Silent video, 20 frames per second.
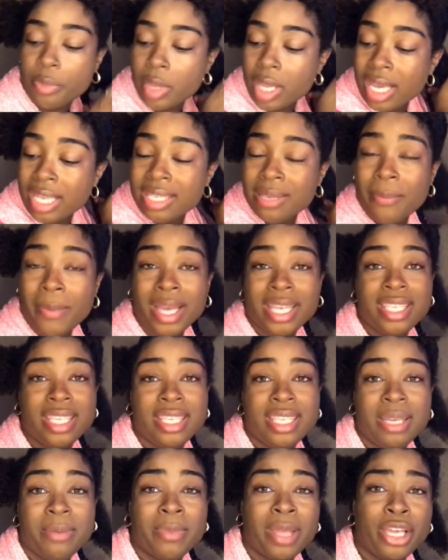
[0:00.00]
Because it makes it
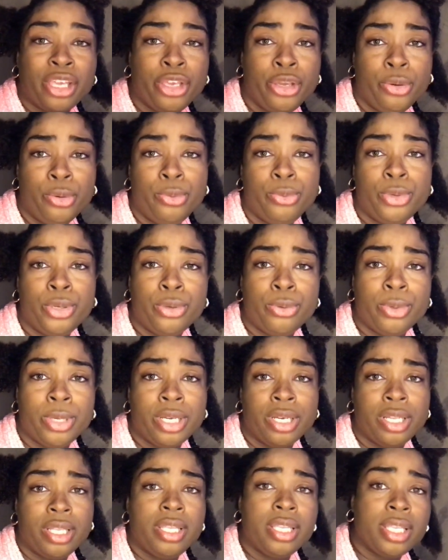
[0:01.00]
seem like you too
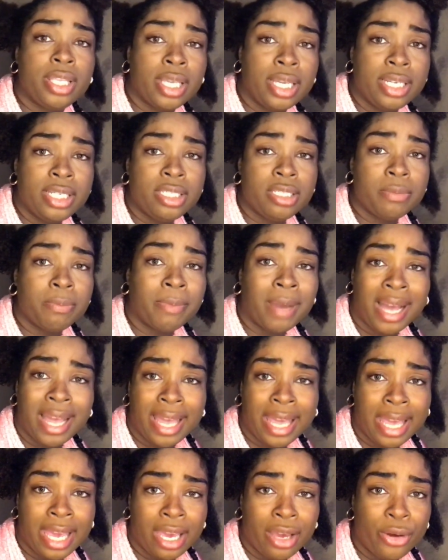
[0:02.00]
good to touch my
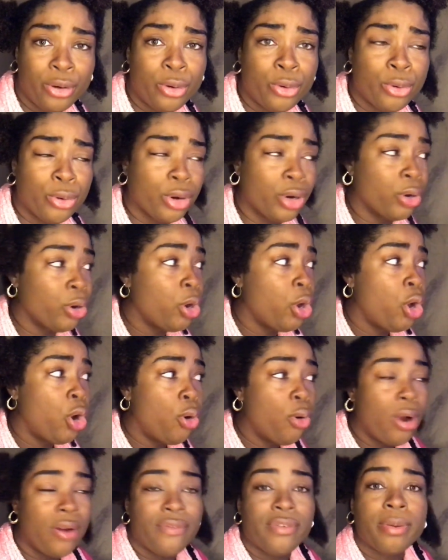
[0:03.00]
hand or
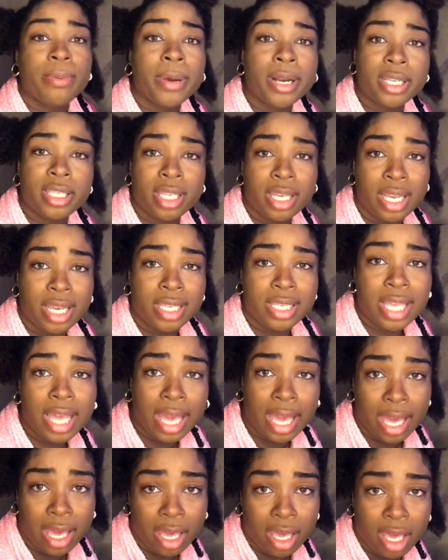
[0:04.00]
whoever the person is
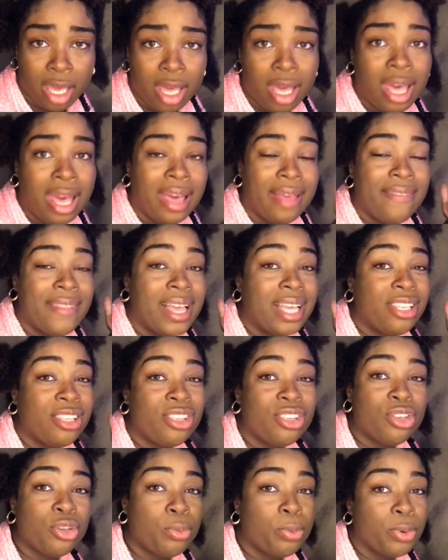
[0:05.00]
hand. And that's
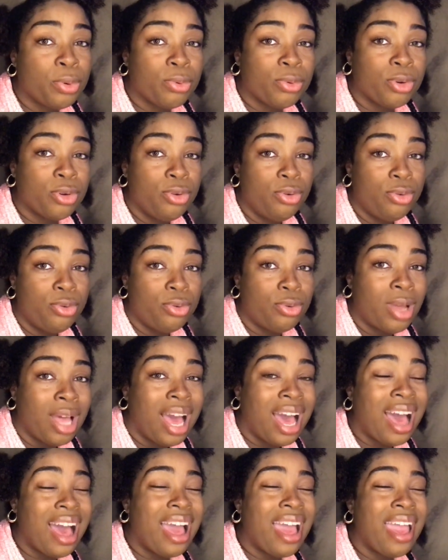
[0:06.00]
super rude.
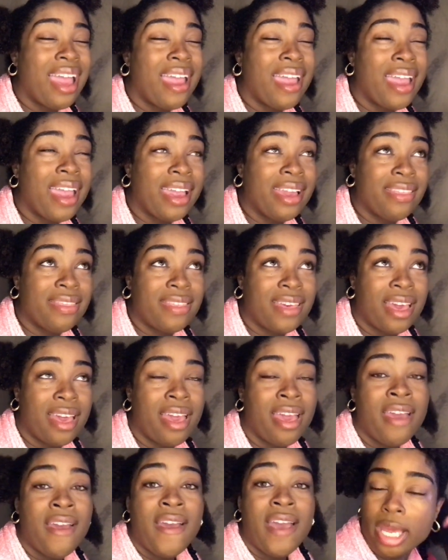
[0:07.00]
I hate that.
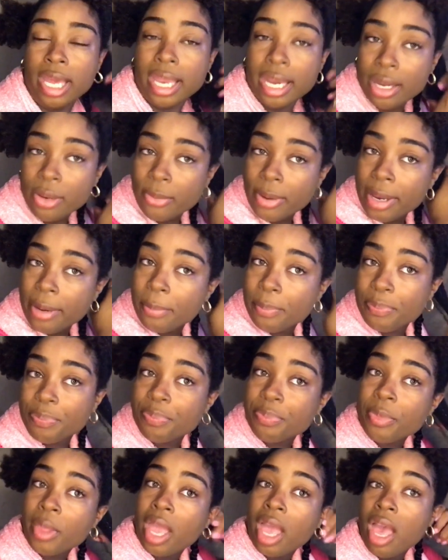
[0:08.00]
Anyway,
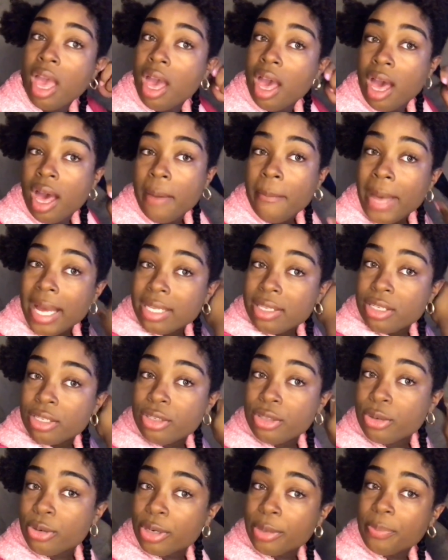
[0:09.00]
back to the
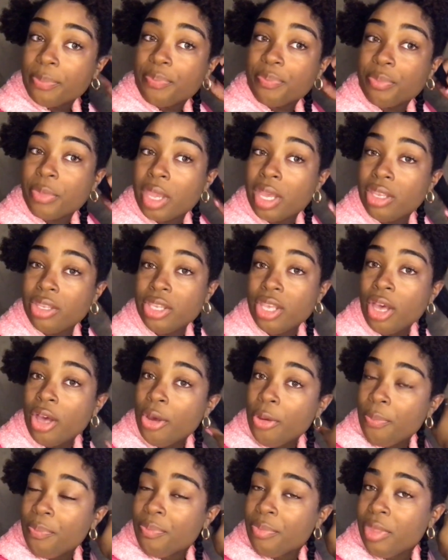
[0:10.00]
story.
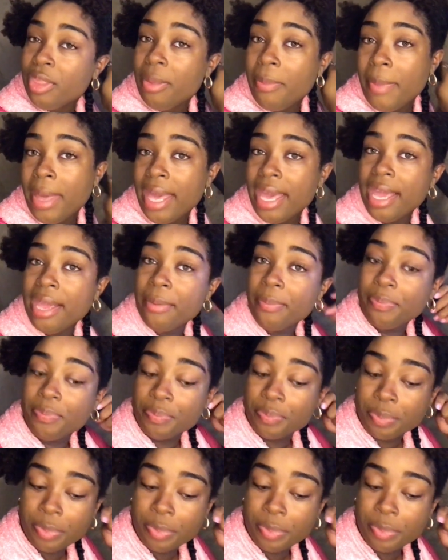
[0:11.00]
So the man,